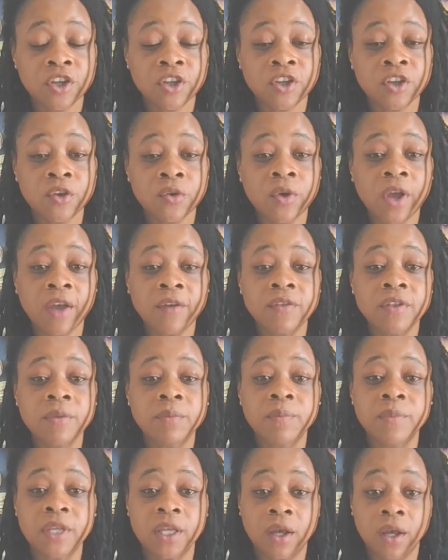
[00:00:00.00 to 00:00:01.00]
You have
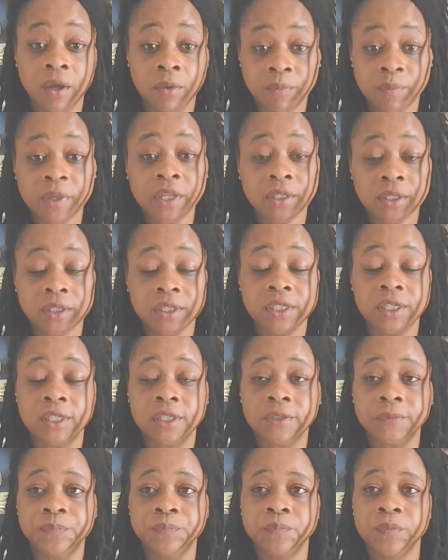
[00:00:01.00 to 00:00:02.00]
the
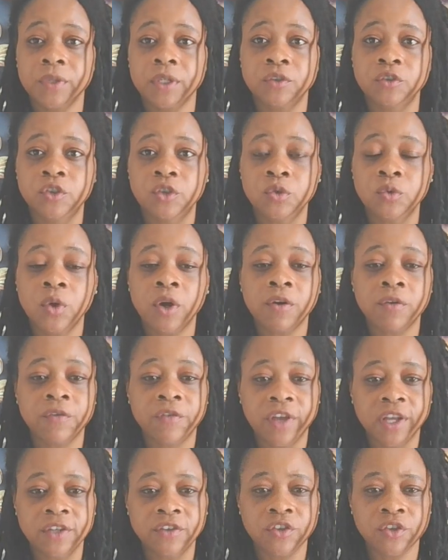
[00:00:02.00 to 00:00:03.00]
ability to
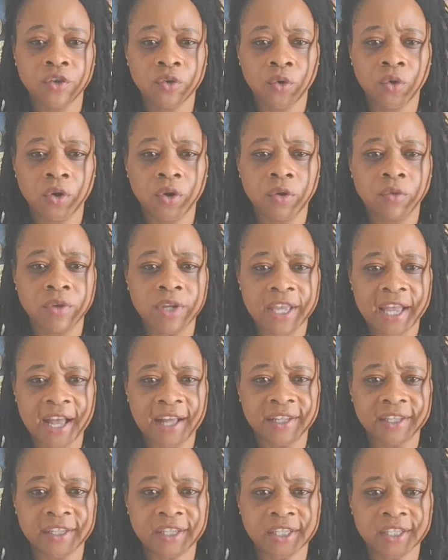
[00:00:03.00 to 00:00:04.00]
affect your
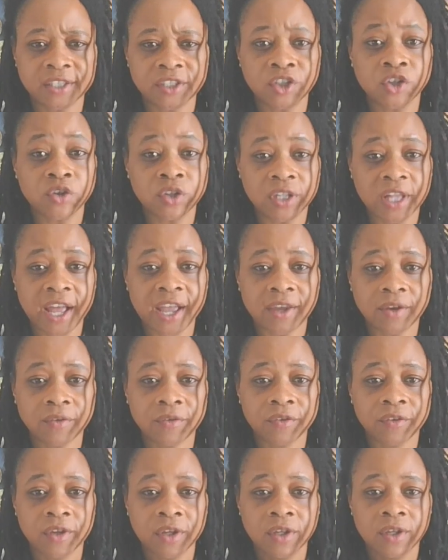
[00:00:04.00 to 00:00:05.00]
reality, your
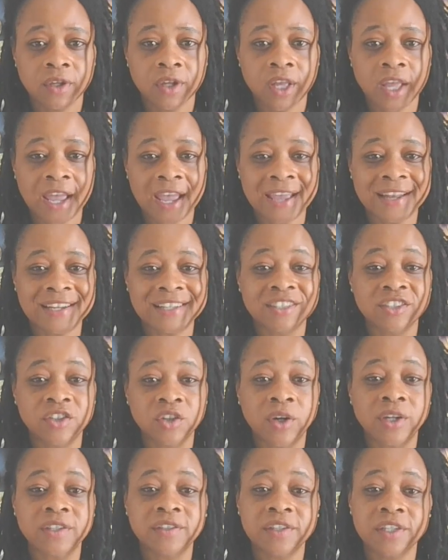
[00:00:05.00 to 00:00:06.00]
life, and it
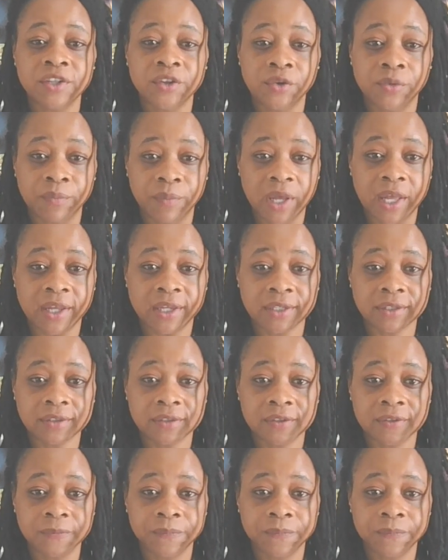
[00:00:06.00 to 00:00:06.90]
starts in your mind.